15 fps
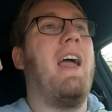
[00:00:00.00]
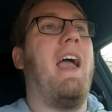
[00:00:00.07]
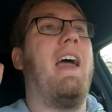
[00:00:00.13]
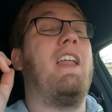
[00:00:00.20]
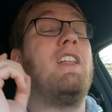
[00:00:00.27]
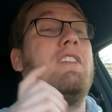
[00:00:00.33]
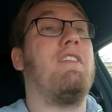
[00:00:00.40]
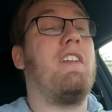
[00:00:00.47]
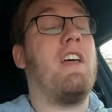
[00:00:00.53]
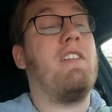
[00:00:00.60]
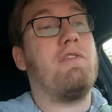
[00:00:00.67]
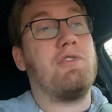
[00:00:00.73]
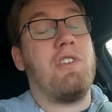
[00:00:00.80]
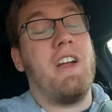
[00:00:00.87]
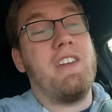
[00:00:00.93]
and instead
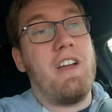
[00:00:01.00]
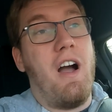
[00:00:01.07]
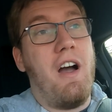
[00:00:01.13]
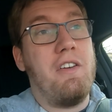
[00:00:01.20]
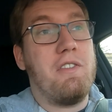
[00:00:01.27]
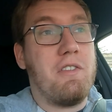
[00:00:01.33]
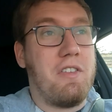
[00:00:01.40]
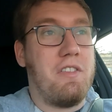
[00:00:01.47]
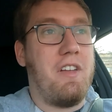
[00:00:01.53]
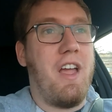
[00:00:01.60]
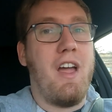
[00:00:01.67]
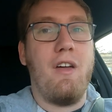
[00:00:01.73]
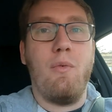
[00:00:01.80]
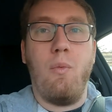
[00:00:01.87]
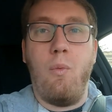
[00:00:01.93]
of trying to
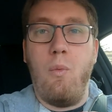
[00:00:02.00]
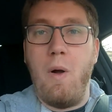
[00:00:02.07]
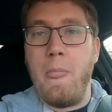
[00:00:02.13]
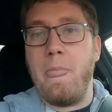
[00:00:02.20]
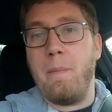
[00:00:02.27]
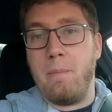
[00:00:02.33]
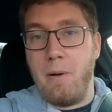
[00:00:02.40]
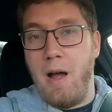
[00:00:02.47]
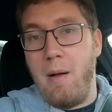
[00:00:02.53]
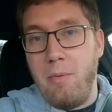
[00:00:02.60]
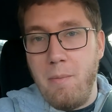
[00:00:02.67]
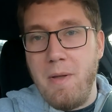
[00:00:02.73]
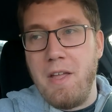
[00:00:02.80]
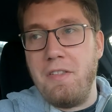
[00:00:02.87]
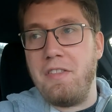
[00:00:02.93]
understand what the
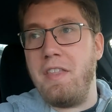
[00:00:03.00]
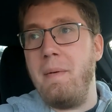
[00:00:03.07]
problem is,